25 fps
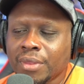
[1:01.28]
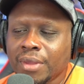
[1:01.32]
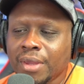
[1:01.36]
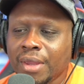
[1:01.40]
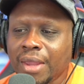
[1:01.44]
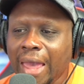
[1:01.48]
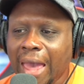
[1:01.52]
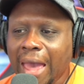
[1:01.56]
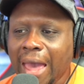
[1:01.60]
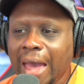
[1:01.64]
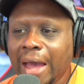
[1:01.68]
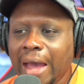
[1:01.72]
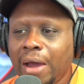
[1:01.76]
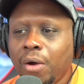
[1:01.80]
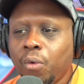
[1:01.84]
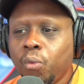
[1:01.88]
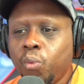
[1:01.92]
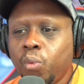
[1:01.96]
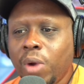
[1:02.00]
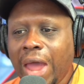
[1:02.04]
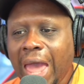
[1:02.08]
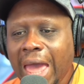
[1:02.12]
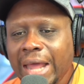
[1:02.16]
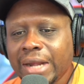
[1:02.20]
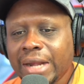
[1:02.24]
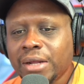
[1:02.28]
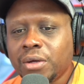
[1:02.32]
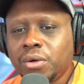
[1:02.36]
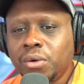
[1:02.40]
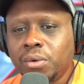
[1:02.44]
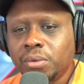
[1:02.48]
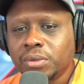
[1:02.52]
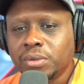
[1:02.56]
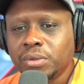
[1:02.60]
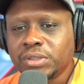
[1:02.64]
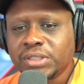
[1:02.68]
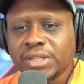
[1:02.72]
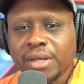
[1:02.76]
how
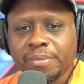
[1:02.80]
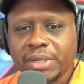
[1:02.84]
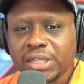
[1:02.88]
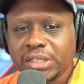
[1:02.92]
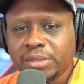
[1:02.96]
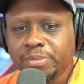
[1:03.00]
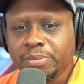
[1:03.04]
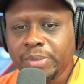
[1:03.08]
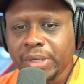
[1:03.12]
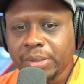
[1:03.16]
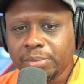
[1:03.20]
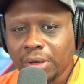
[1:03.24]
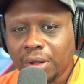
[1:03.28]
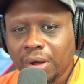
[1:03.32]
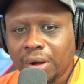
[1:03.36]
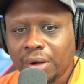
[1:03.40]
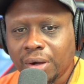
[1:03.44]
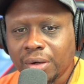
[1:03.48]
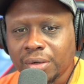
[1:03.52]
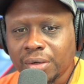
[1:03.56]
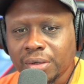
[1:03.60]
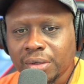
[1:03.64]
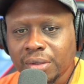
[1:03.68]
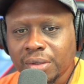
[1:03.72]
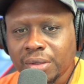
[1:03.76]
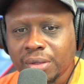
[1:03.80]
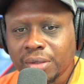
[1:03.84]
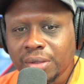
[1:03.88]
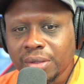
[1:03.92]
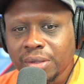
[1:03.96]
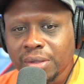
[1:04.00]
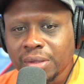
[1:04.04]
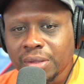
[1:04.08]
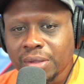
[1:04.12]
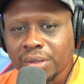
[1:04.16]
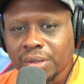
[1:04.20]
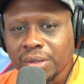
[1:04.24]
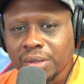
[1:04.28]
radical some of these people are.
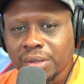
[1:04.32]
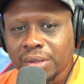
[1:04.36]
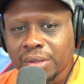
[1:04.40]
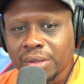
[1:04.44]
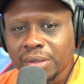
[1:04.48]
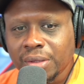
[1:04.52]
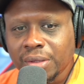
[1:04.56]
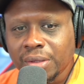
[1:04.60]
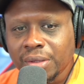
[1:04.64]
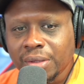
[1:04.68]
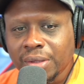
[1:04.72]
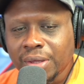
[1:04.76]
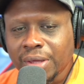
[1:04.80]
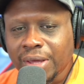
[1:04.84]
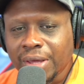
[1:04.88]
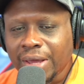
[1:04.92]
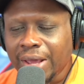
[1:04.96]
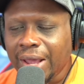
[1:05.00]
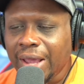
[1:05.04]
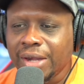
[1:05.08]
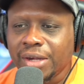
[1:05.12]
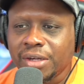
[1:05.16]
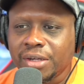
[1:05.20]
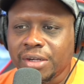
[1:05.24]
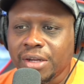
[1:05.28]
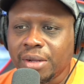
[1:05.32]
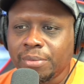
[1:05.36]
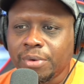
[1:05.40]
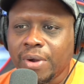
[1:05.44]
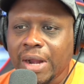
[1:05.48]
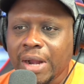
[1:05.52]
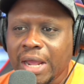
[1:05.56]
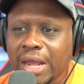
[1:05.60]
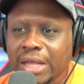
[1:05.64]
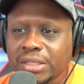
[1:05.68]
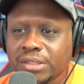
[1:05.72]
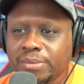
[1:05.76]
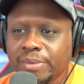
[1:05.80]
And
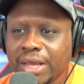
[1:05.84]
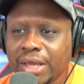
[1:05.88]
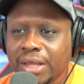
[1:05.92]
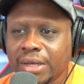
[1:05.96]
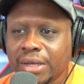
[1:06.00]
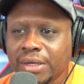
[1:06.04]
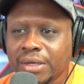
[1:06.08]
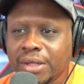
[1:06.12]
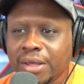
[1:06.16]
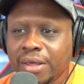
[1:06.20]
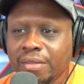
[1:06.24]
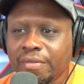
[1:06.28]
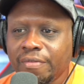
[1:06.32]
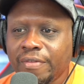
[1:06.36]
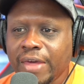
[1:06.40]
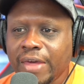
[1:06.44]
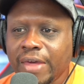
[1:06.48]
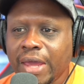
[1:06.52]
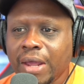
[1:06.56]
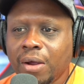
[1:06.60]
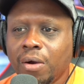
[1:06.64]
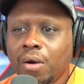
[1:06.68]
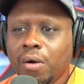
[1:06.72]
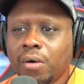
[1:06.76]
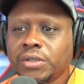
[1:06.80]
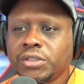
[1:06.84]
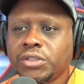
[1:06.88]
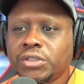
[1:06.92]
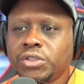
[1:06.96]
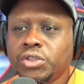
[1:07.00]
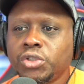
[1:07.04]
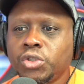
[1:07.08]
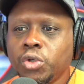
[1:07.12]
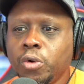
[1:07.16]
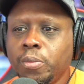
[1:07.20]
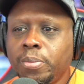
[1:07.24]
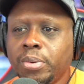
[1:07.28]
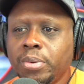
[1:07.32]
Democrats, man, they are
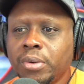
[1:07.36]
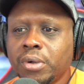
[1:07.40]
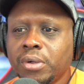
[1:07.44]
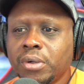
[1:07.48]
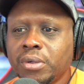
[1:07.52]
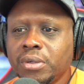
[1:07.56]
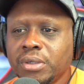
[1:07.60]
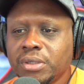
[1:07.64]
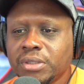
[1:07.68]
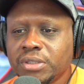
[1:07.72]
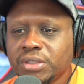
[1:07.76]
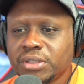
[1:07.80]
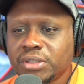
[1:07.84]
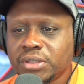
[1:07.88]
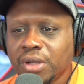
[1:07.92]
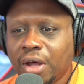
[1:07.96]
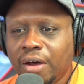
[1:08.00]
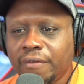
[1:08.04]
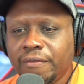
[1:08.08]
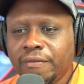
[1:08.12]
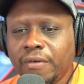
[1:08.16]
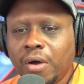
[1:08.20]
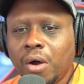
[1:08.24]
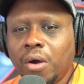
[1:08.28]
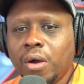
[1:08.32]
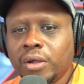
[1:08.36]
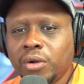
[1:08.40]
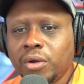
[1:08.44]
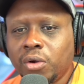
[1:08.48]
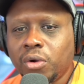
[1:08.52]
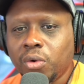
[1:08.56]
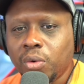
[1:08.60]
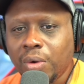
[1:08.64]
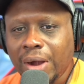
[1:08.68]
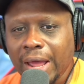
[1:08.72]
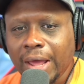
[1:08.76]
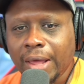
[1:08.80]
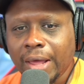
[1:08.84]
super soft on
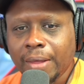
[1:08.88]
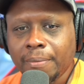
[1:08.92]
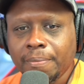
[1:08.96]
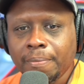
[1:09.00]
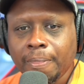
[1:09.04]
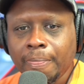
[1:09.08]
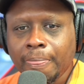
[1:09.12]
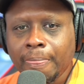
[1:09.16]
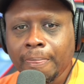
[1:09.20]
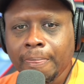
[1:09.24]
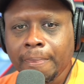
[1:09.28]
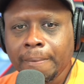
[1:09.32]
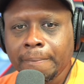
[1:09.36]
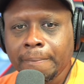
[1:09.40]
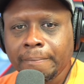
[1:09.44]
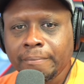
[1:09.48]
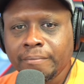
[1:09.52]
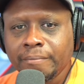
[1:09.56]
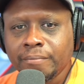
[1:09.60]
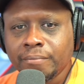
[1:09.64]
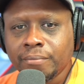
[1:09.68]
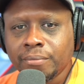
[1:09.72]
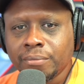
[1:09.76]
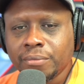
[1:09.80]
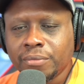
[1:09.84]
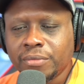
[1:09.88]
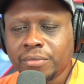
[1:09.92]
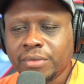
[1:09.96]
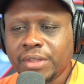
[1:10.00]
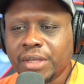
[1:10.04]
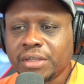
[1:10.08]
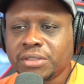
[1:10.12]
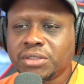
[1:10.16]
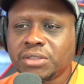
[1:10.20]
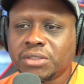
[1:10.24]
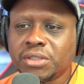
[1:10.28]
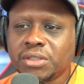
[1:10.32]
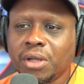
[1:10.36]
crime. They're
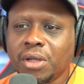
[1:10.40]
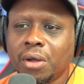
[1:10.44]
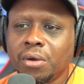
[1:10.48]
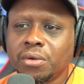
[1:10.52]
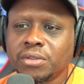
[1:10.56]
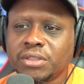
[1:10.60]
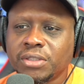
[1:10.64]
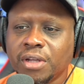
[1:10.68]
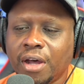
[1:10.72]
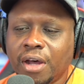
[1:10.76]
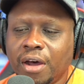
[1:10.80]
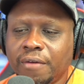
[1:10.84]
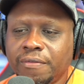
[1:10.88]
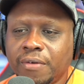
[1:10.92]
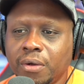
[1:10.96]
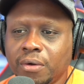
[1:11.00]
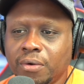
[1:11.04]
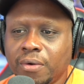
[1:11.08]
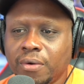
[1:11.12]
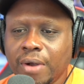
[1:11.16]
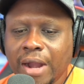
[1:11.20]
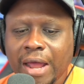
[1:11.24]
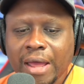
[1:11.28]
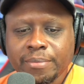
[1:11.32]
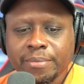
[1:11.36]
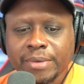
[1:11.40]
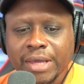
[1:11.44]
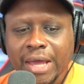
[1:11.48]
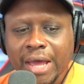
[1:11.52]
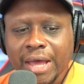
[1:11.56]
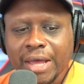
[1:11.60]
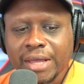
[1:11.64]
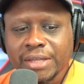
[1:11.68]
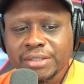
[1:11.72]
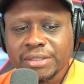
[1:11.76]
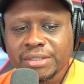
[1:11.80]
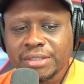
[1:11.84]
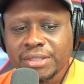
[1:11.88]
so soft on crime,
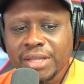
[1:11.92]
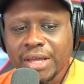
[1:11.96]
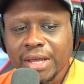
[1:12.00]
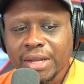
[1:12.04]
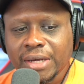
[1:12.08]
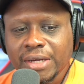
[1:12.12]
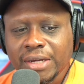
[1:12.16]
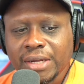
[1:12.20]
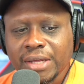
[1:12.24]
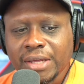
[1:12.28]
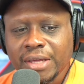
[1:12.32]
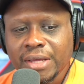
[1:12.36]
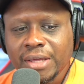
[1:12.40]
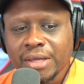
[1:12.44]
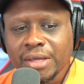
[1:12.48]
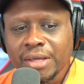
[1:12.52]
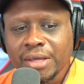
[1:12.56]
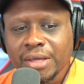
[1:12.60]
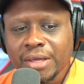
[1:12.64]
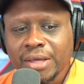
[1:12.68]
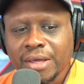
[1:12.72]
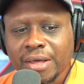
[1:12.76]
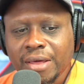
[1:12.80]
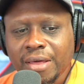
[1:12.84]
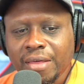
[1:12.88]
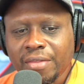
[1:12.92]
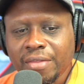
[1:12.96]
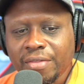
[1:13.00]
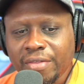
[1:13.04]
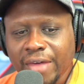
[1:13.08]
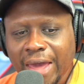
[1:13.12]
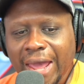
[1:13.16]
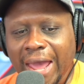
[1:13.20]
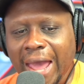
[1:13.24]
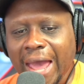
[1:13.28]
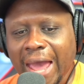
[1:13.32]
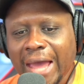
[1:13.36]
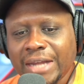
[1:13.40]
guys, that
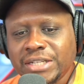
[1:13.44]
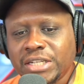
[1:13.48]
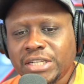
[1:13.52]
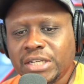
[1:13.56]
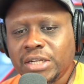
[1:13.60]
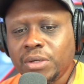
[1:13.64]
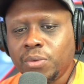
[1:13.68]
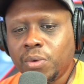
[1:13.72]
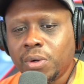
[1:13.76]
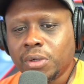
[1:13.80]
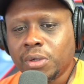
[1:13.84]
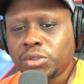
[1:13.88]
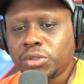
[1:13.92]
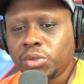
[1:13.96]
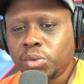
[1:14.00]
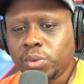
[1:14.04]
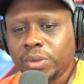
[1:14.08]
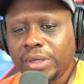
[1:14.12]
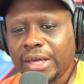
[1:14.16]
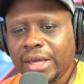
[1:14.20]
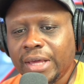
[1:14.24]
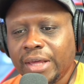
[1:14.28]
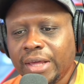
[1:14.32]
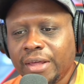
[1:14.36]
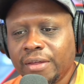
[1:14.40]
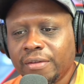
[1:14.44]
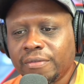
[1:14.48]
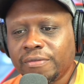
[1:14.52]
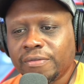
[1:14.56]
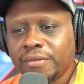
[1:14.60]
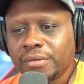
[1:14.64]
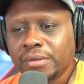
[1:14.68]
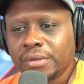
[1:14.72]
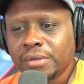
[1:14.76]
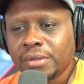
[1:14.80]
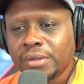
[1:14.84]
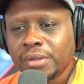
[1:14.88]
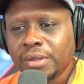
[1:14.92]
they actually want to give
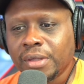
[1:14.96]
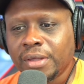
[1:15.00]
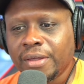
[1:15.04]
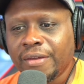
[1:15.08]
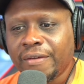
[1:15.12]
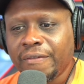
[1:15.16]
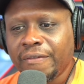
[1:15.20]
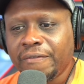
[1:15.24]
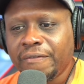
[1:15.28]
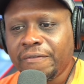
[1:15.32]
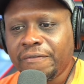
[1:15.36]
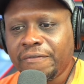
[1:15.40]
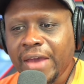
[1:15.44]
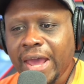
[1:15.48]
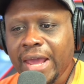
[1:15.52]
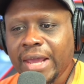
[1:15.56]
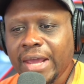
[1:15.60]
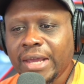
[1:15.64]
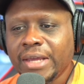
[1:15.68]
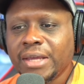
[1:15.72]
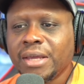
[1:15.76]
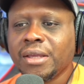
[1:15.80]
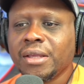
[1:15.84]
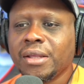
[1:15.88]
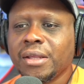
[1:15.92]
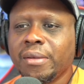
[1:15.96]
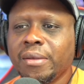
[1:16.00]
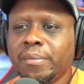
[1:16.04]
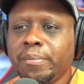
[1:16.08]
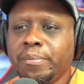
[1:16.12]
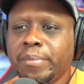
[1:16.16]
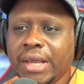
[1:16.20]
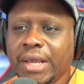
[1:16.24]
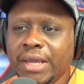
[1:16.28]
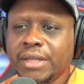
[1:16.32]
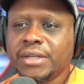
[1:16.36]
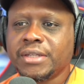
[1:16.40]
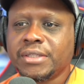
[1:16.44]
fake
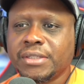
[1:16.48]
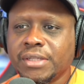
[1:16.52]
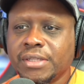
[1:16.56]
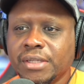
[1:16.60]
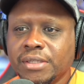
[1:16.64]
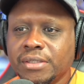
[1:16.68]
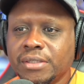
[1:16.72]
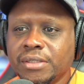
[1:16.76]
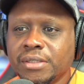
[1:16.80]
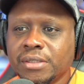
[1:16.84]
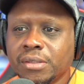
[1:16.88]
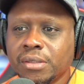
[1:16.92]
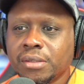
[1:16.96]
penises.